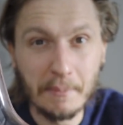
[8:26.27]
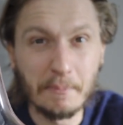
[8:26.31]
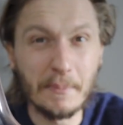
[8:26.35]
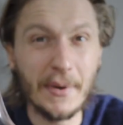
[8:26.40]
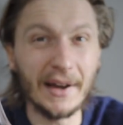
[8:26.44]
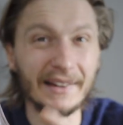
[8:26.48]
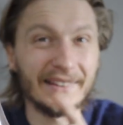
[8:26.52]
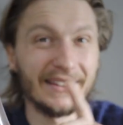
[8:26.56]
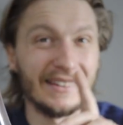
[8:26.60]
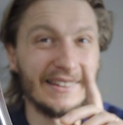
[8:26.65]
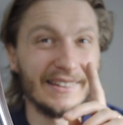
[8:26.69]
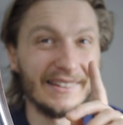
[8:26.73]

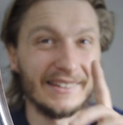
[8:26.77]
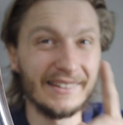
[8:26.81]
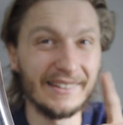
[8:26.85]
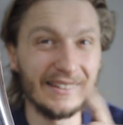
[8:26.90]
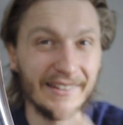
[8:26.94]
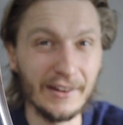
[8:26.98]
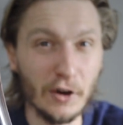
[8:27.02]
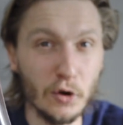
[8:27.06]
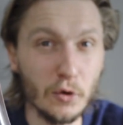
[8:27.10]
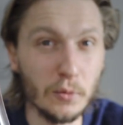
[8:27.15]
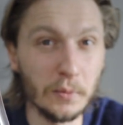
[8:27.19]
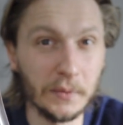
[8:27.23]
but
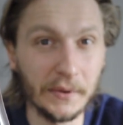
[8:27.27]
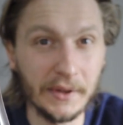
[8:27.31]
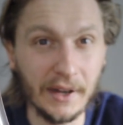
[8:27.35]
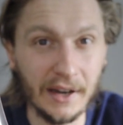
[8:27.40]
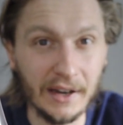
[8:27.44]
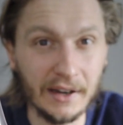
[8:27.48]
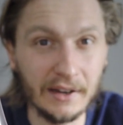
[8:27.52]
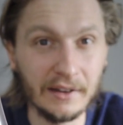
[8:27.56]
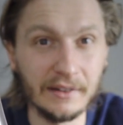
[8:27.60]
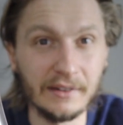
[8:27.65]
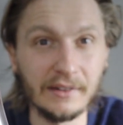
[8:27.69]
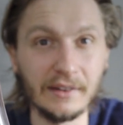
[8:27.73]

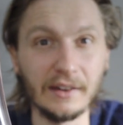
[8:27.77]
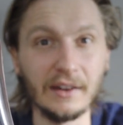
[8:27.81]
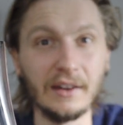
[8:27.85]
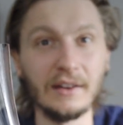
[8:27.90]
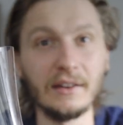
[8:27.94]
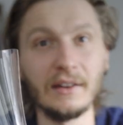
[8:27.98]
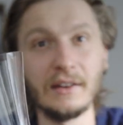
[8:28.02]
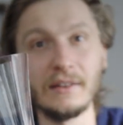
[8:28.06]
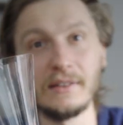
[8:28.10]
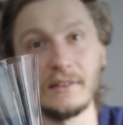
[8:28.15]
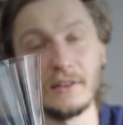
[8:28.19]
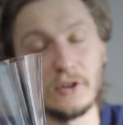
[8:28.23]
sometimes
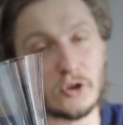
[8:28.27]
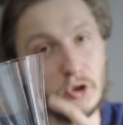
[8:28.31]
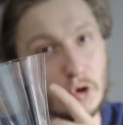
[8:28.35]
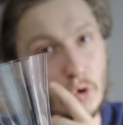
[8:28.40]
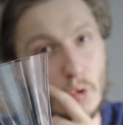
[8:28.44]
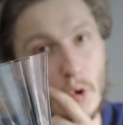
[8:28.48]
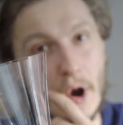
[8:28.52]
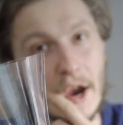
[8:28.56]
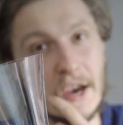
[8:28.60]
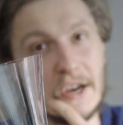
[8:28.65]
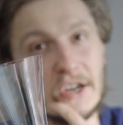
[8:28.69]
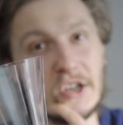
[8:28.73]
in a
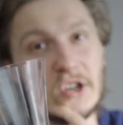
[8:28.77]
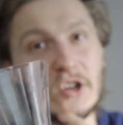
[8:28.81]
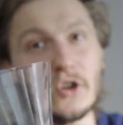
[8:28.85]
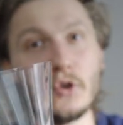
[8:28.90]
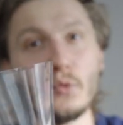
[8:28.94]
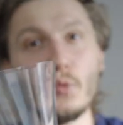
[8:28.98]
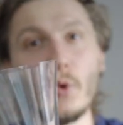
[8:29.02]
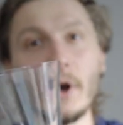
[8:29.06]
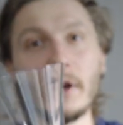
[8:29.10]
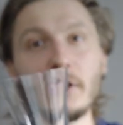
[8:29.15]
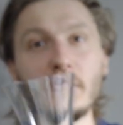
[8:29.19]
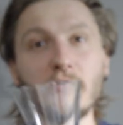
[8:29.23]

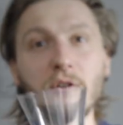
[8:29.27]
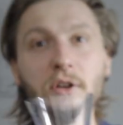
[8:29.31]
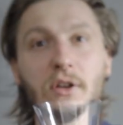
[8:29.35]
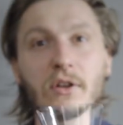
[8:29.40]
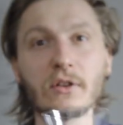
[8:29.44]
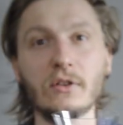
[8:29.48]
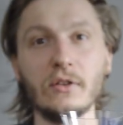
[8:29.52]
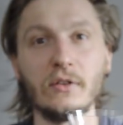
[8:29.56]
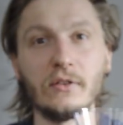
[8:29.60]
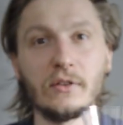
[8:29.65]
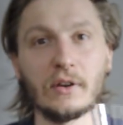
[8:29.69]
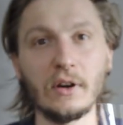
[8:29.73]
situation when you
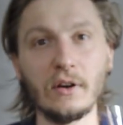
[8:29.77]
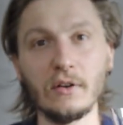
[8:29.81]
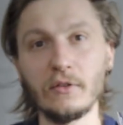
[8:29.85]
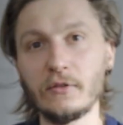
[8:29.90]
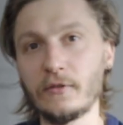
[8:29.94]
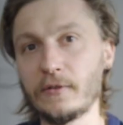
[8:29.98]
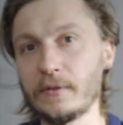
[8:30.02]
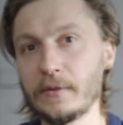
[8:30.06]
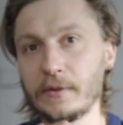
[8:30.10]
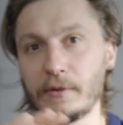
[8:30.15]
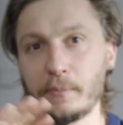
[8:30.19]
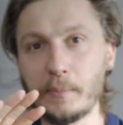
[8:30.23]
need to serve
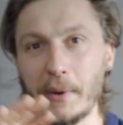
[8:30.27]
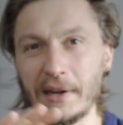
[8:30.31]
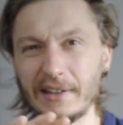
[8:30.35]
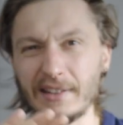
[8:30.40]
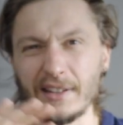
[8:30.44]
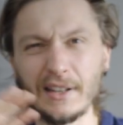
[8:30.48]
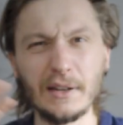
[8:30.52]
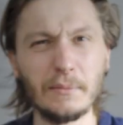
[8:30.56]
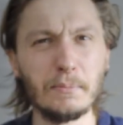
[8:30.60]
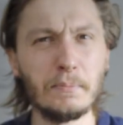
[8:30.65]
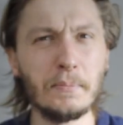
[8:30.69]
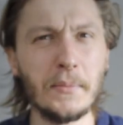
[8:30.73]

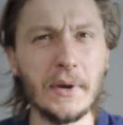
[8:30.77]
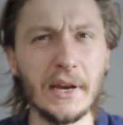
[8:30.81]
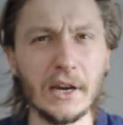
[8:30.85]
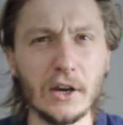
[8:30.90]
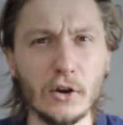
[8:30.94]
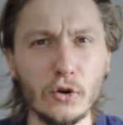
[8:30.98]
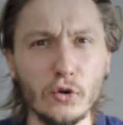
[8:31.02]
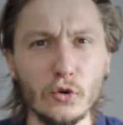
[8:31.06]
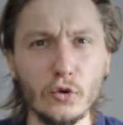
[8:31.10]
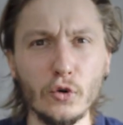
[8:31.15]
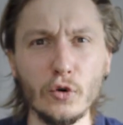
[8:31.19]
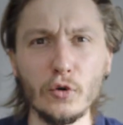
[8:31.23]
especially
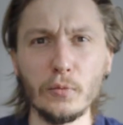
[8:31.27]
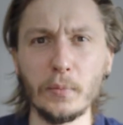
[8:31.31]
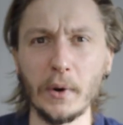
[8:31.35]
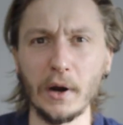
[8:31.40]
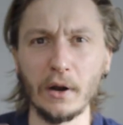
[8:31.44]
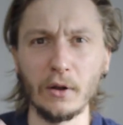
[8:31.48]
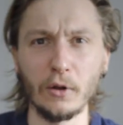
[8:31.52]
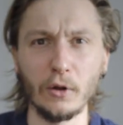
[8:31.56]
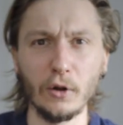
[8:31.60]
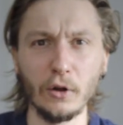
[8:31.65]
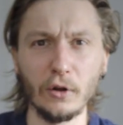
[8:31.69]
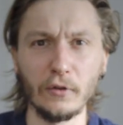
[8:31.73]
big group,
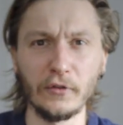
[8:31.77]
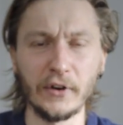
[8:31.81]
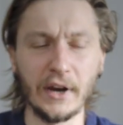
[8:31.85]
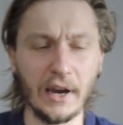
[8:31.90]
a lot of